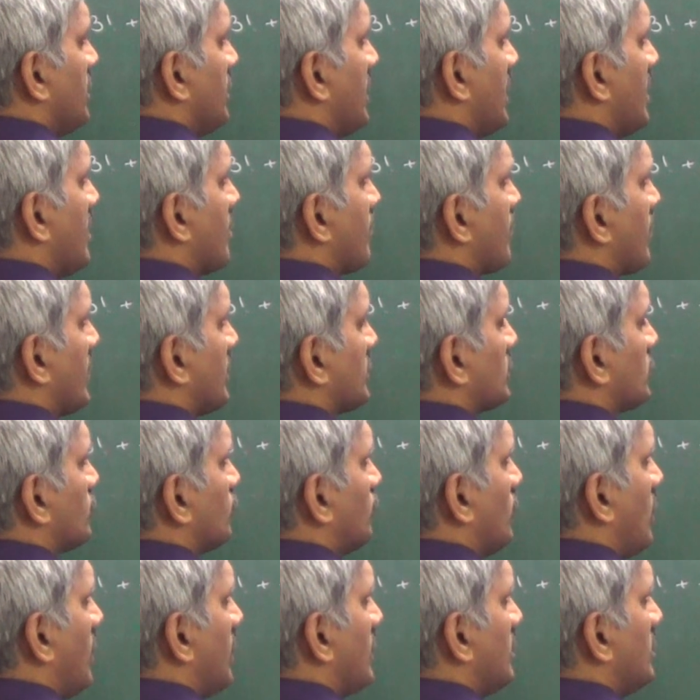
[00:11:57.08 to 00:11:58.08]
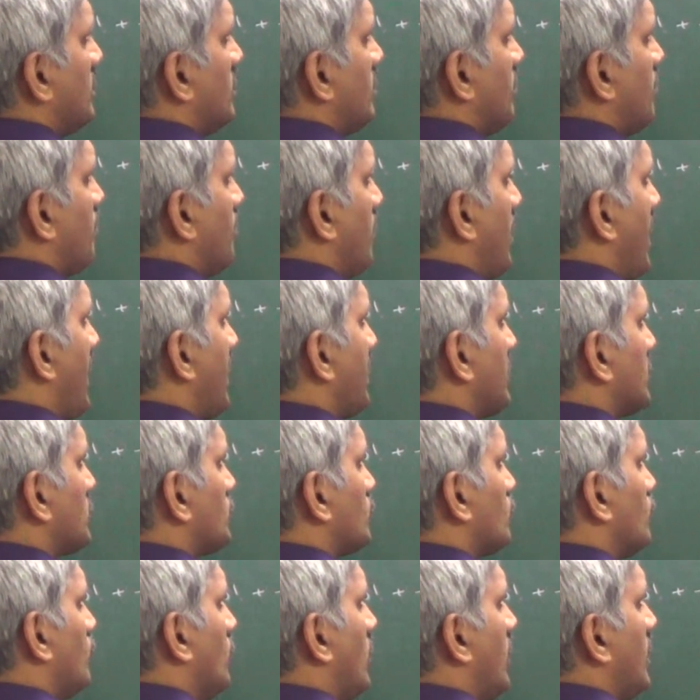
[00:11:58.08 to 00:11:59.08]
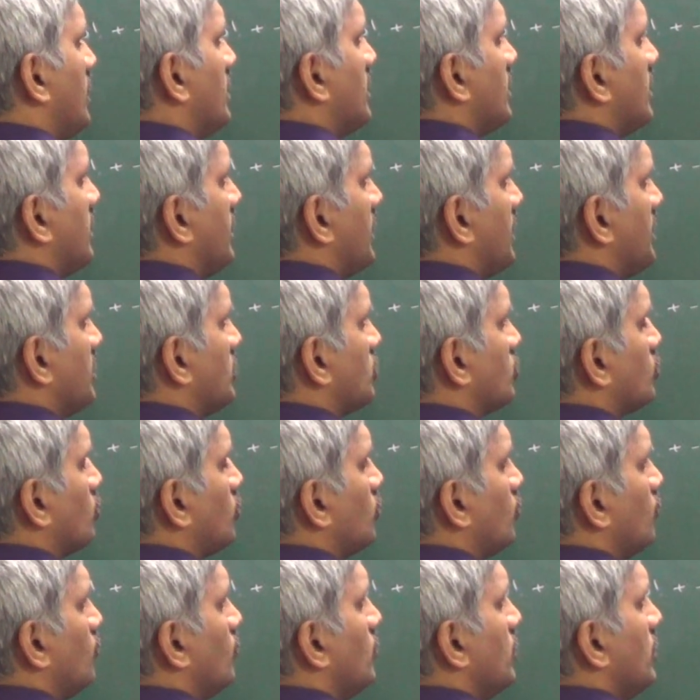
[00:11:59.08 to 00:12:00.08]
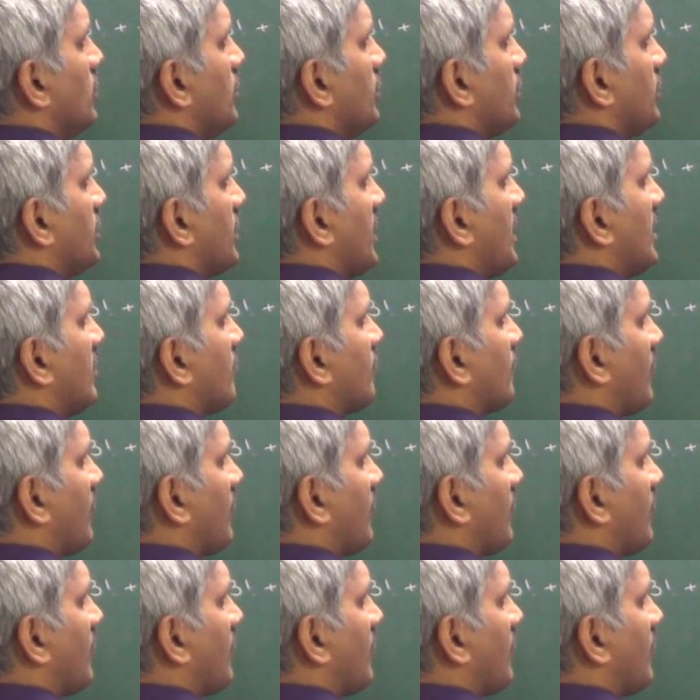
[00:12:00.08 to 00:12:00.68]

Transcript: n plus 1 minus 1 into n